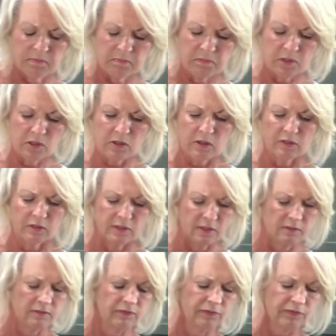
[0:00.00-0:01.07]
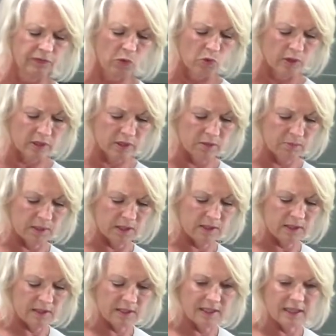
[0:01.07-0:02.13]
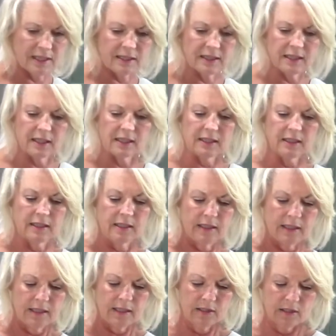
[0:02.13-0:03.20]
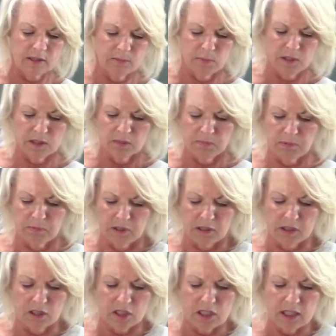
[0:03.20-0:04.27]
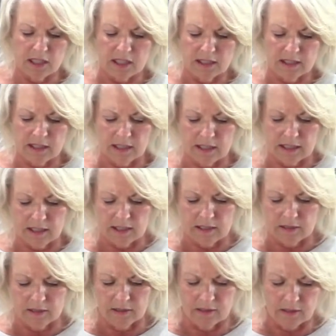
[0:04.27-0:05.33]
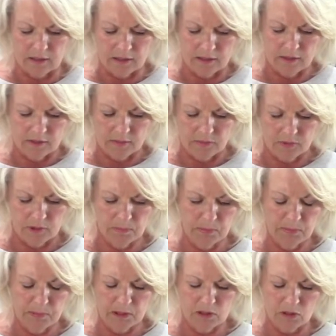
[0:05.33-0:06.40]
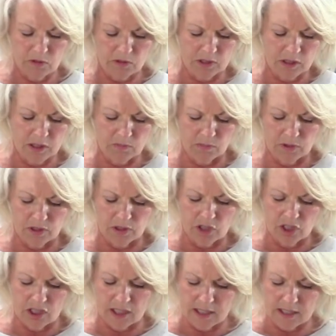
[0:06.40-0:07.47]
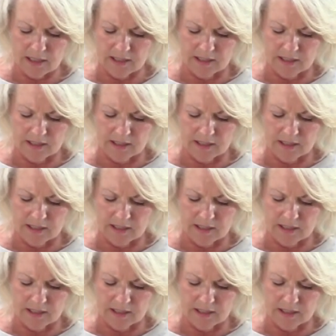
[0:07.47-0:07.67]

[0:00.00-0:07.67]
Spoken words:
Use a fork to mix it in, I think. And just mix the pimento cheese in, the pimentos in with the cheese.